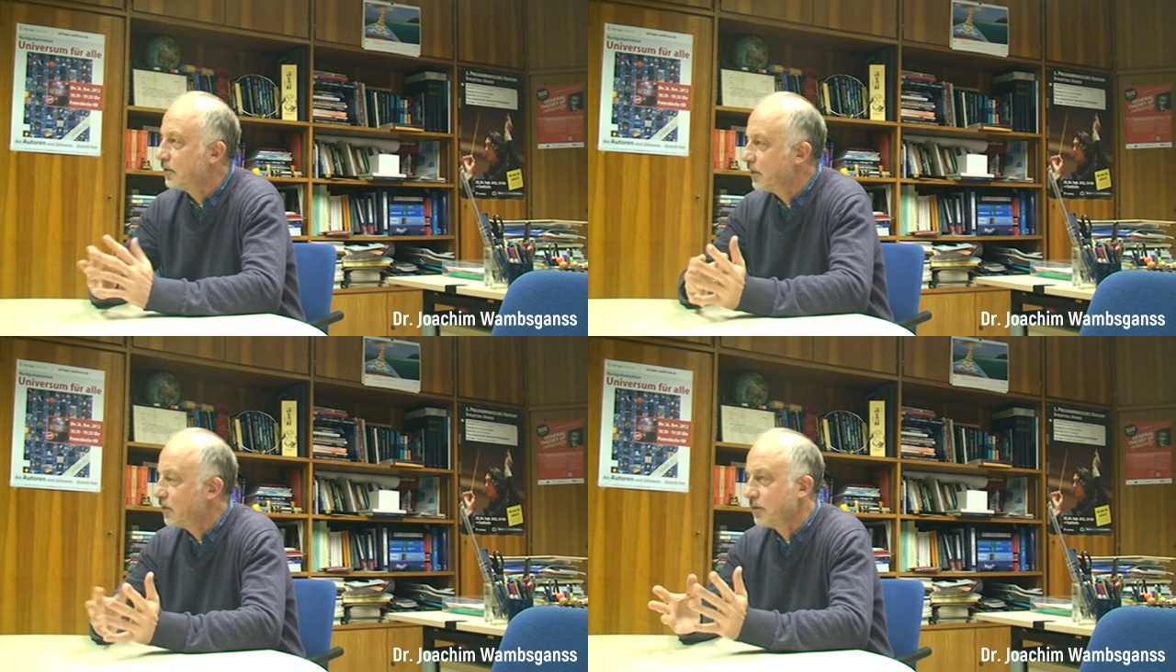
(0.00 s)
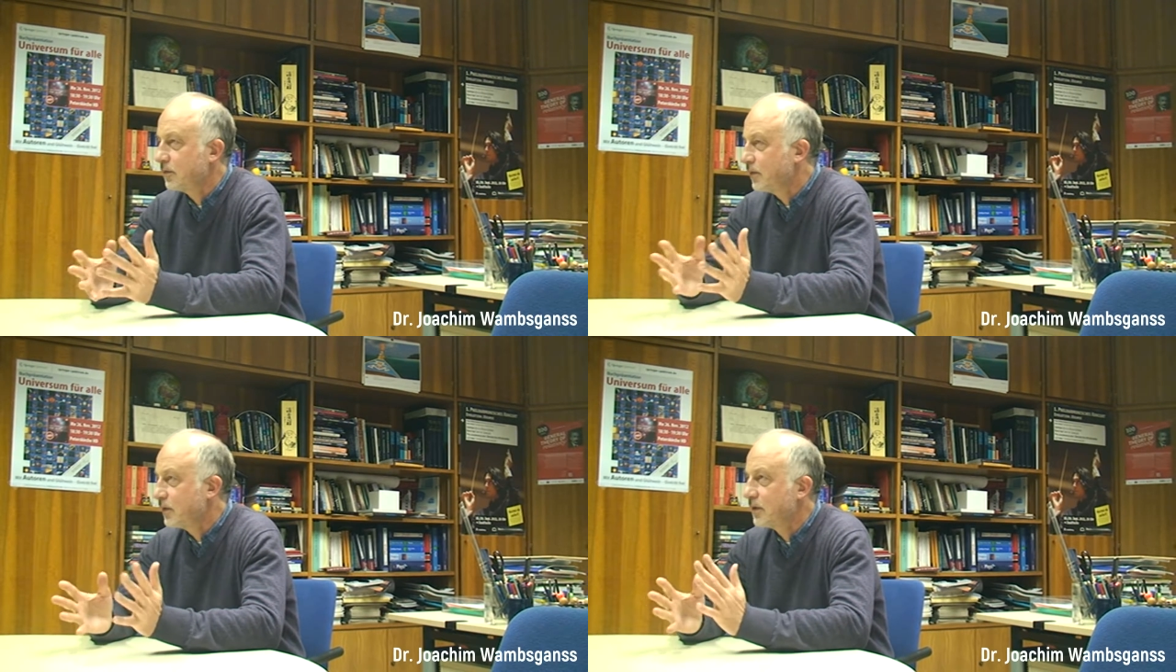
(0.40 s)
early on
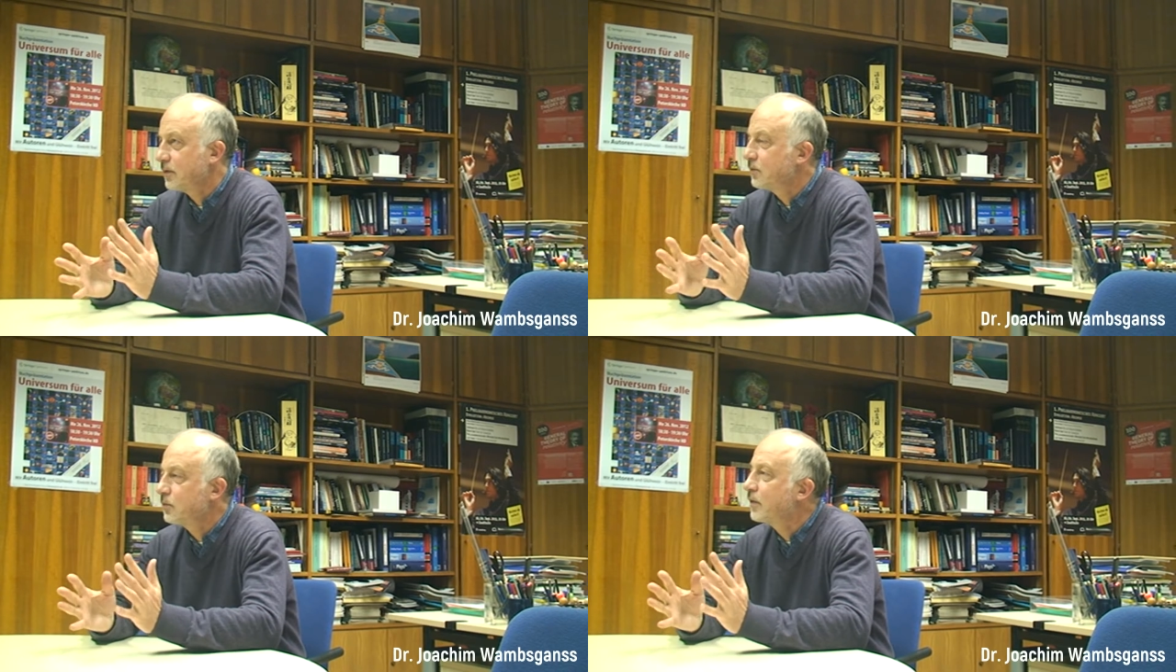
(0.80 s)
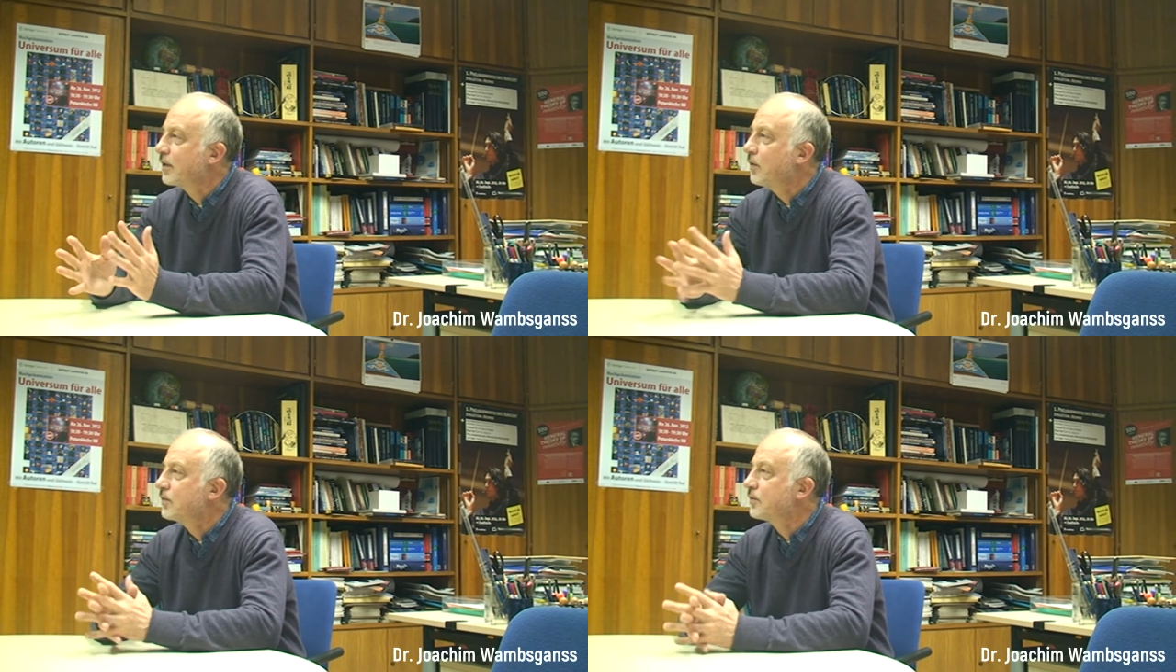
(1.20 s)
in the year
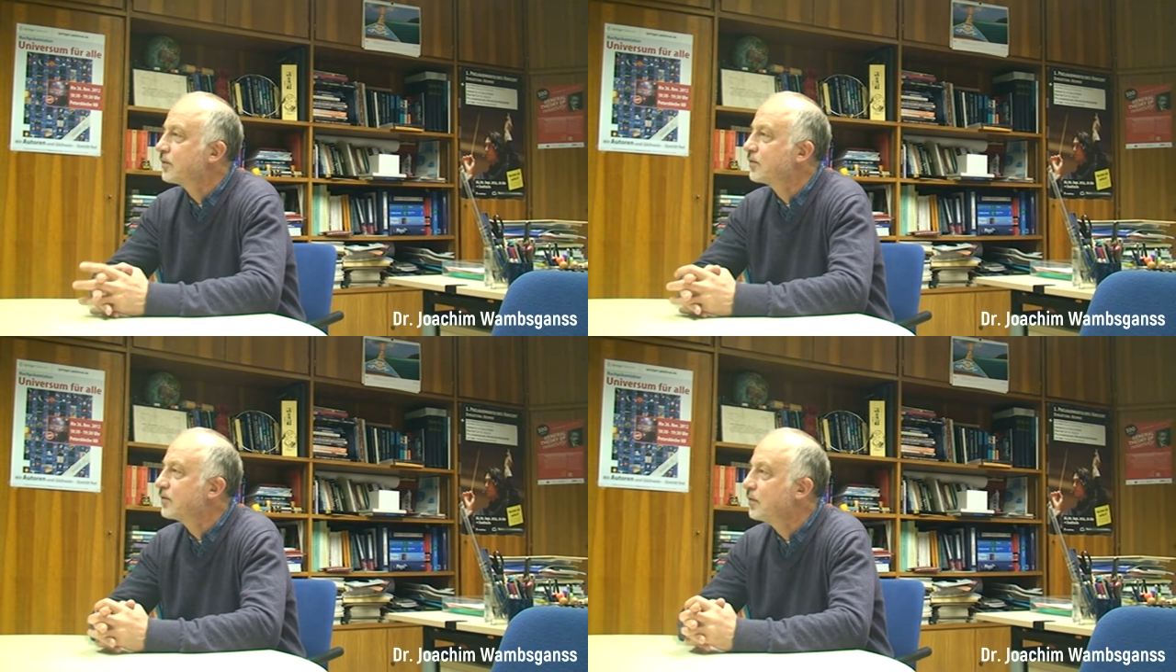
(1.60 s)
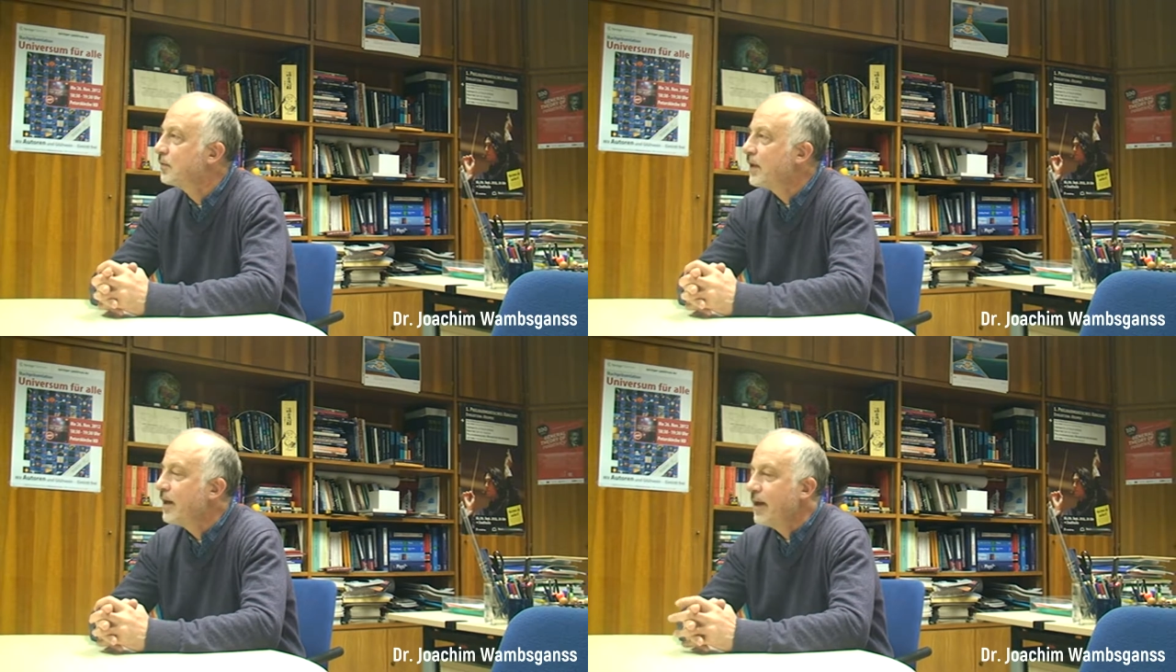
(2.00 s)
2000 or so.